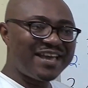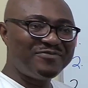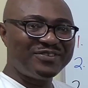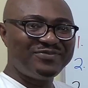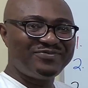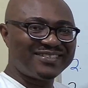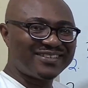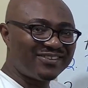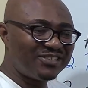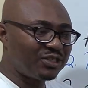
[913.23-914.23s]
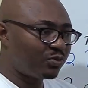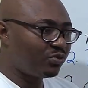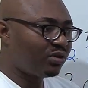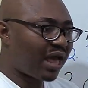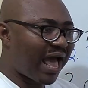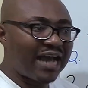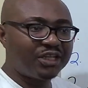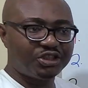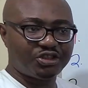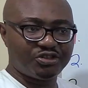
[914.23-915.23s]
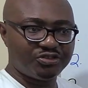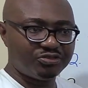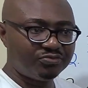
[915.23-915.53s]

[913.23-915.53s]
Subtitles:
every physiological action,